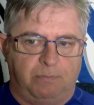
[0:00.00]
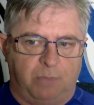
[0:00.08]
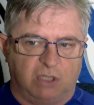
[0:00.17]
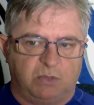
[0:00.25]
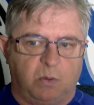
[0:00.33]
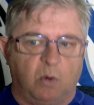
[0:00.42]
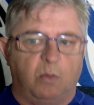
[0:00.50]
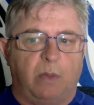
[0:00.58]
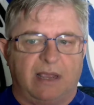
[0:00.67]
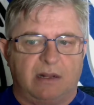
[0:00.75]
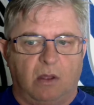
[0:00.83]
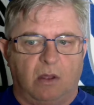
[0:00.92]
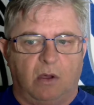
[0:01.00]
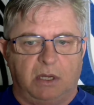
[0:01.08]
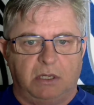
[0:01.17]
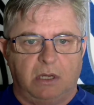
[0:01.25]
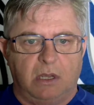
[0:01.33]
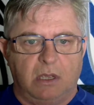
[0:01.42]
possible
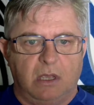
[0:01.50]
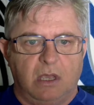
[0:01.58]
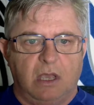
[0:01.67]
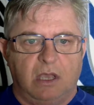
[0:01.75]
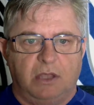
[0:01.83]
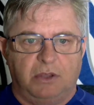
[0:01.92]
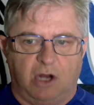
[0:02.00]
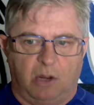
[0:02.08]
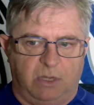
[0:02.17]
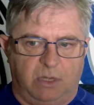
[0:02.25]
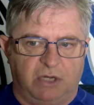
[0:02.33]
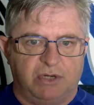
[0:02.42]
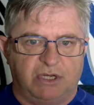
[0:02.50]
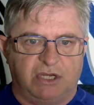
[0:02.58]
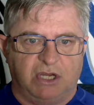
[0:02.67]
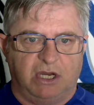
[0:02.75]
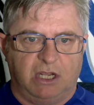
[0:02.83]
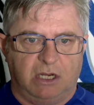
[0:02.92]
backline that I'm
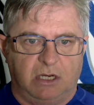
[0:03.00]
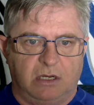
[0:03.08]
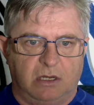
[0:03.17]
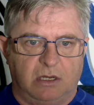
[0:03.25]
interested in.